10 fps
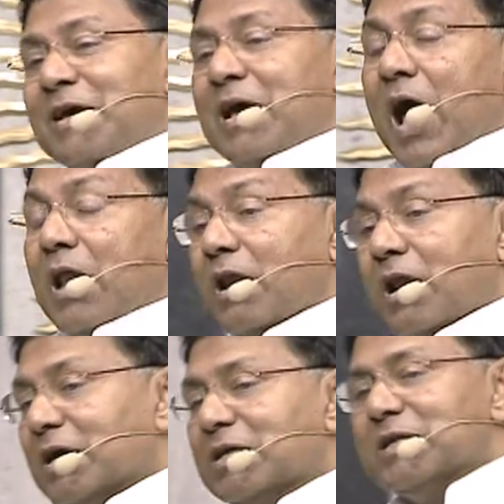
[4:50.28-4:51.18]
and
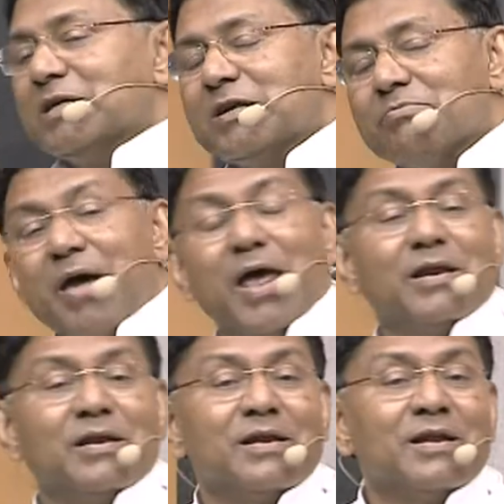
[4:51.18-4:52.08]
learned
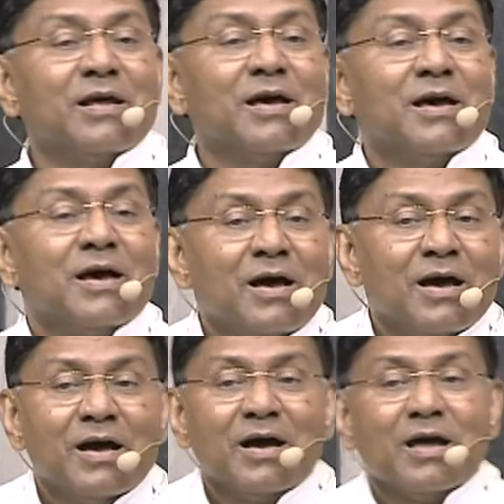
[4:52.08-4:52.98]
men,
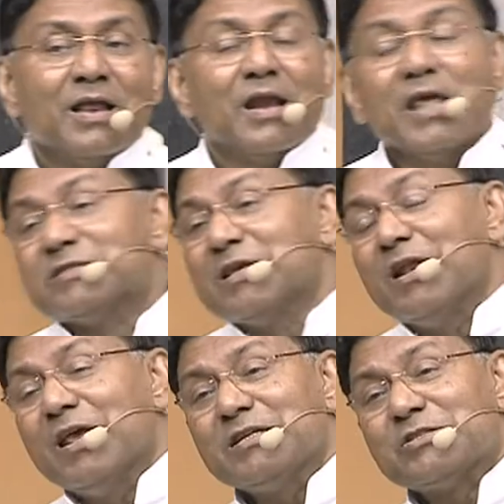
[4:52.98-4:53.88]

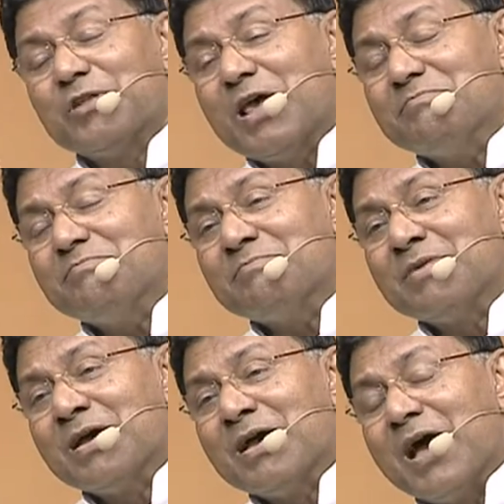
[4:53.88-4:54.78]
listening to them
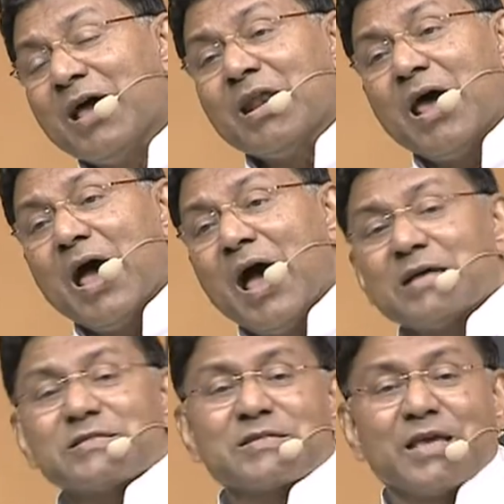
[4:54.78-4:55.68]
and
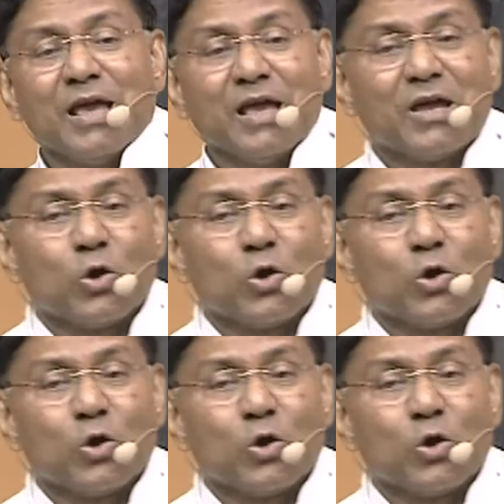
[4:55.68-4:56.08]
asking